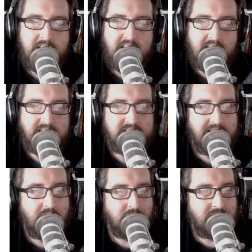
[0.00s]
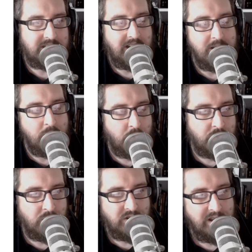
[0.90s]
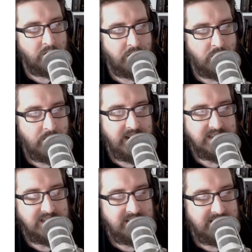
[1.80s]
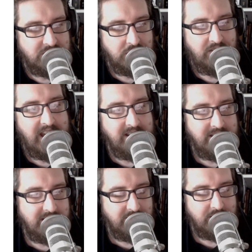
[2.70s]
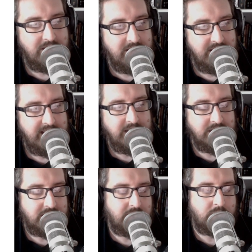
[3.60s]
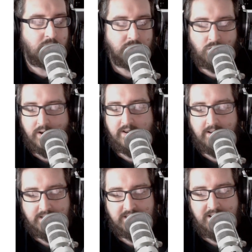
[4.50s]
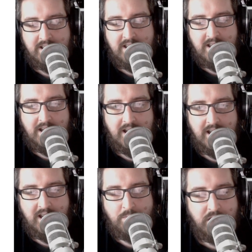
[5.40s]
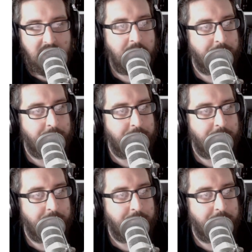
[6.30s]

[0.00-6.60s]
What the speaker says: and instead look slightly more towards the Lord of the Rings and that sort of ending of the Third Age and stuff, which I thought was quite nice. But yeah,